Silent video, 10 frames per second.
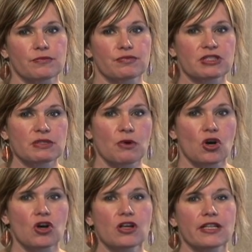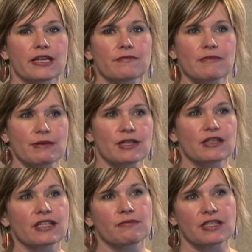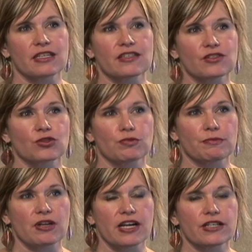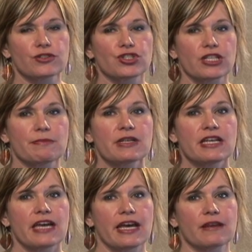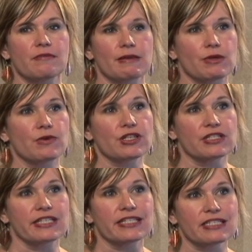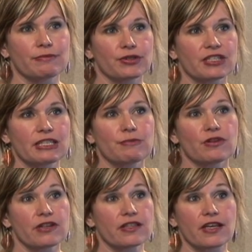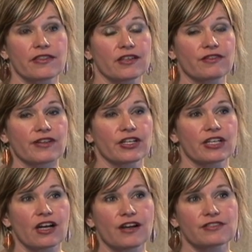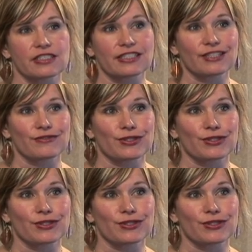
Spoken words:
small, and maybe it can be a sole proprietorship, and maybe what you need is a bookkeeper, and they'll very often give